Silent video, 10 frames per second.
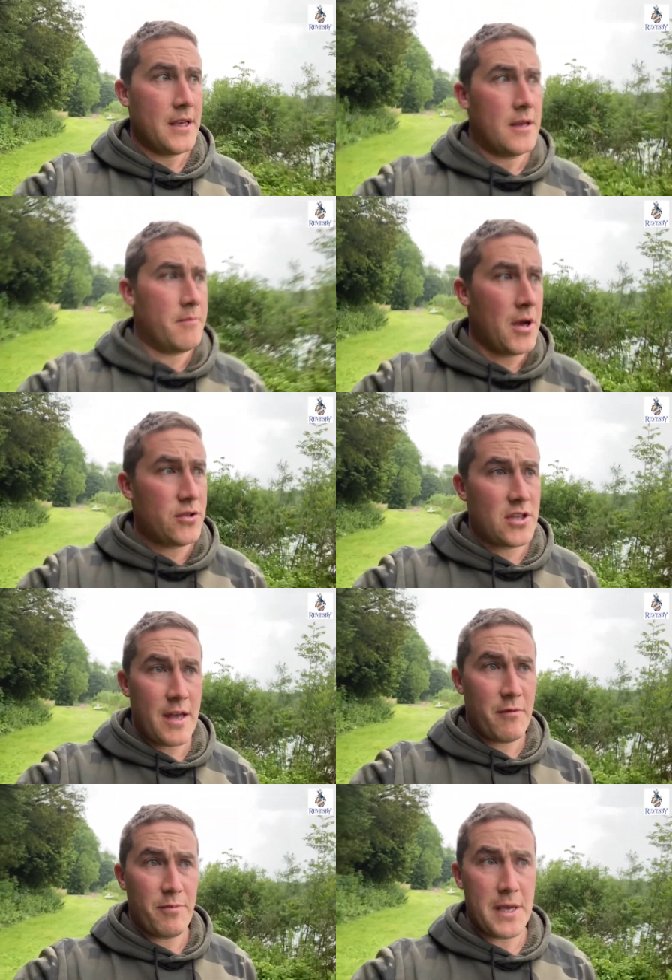Most of
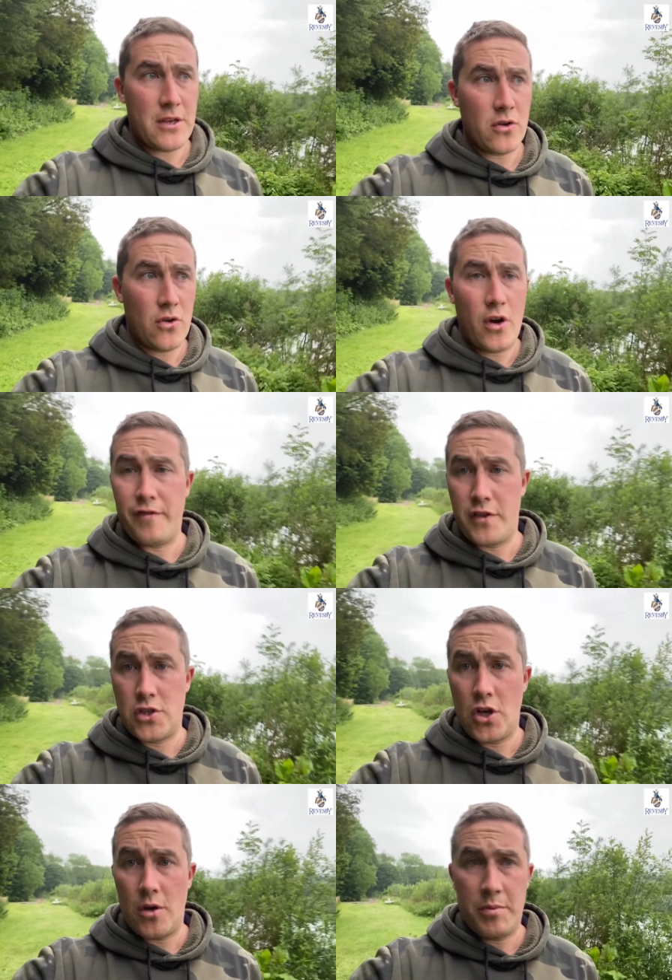them have been caught off the
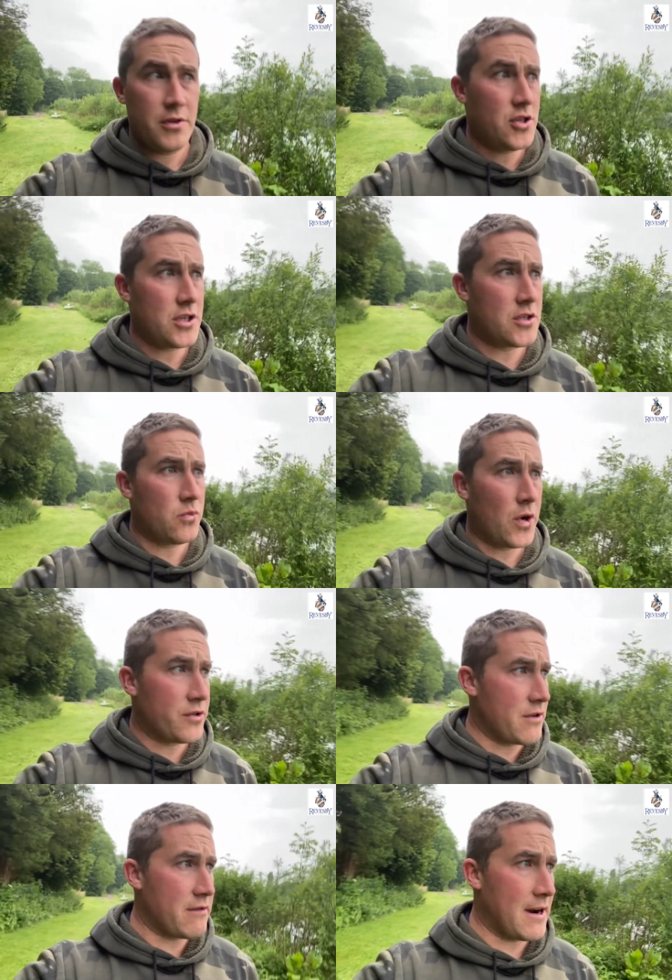top, just
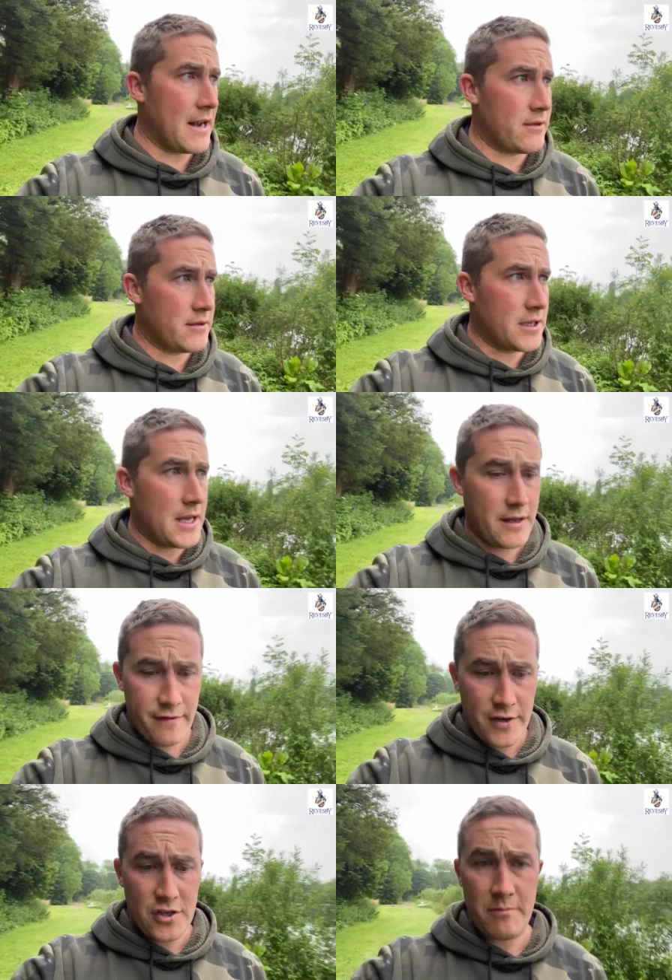wandering around
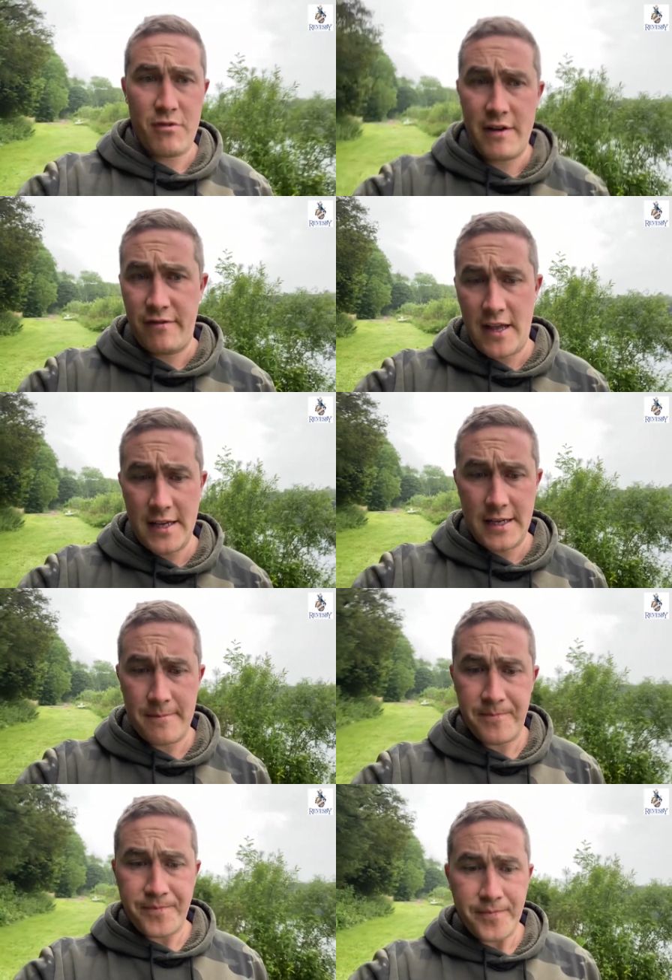fishing breadflake,
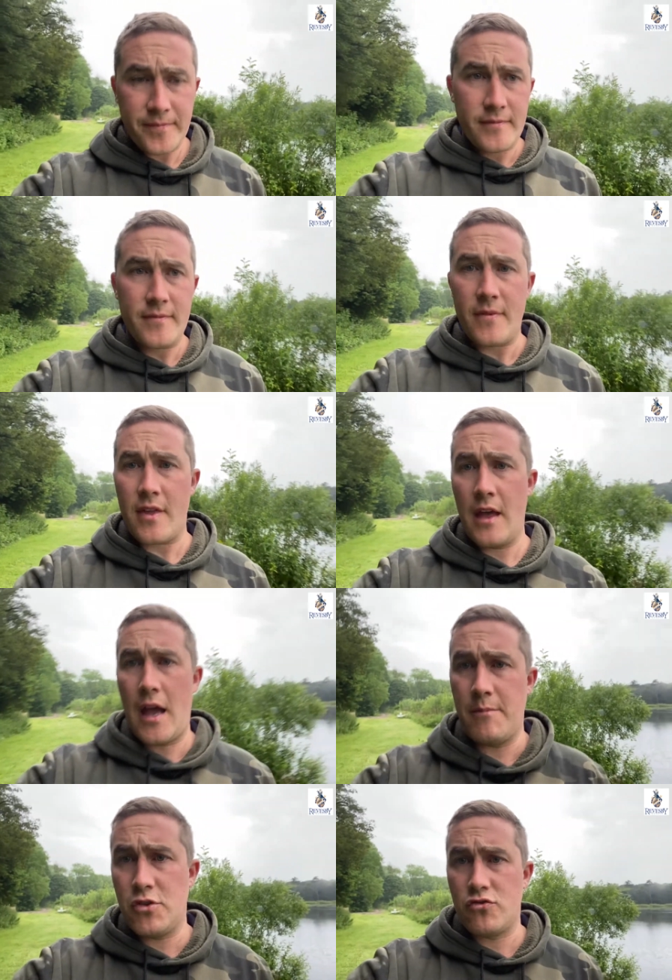
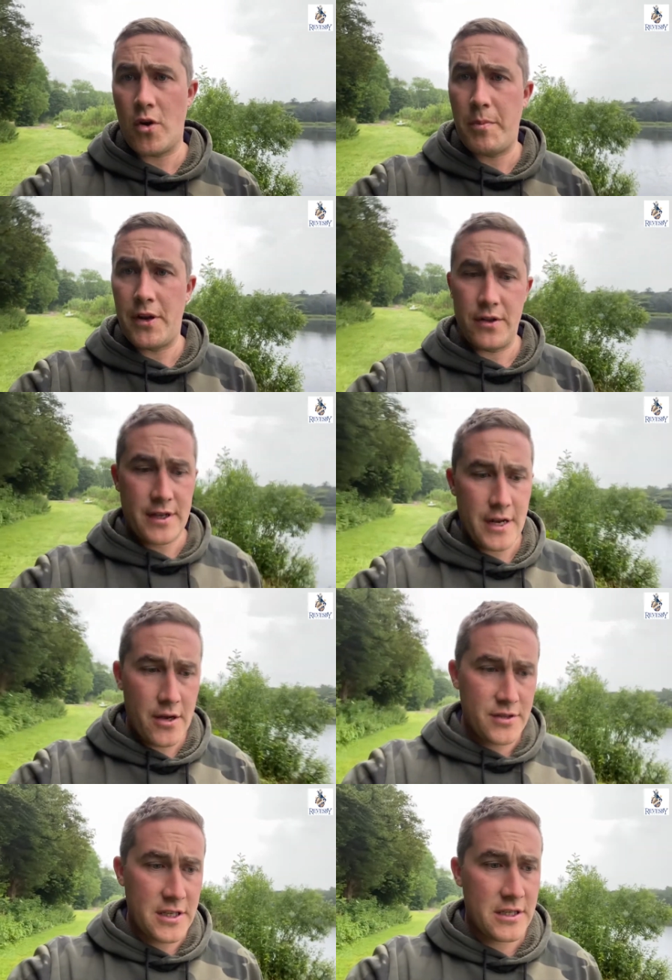just dropping it on the
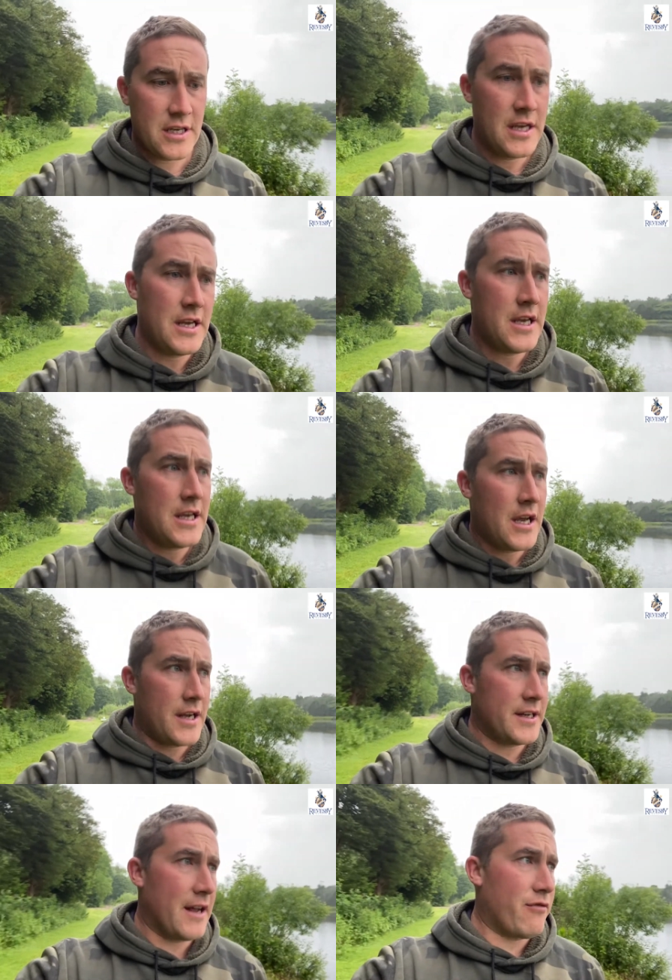noses. I
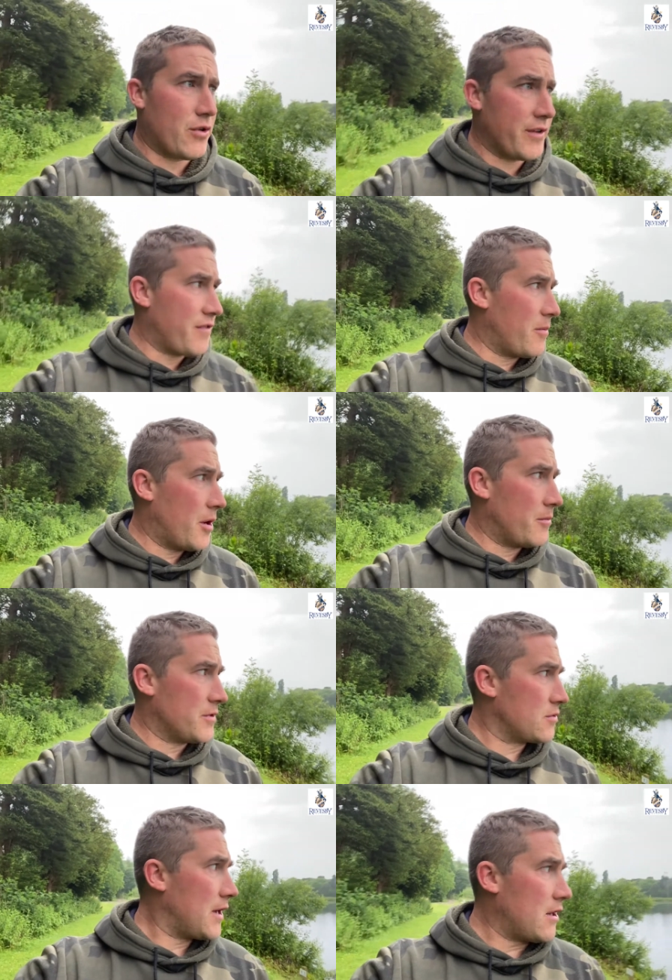did have one off the bottom
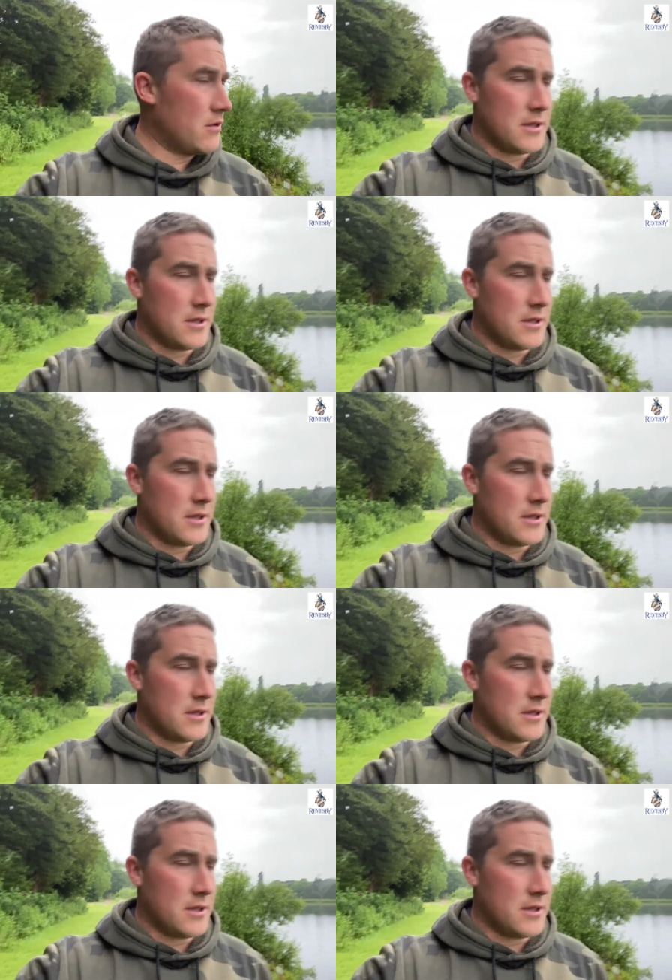as well.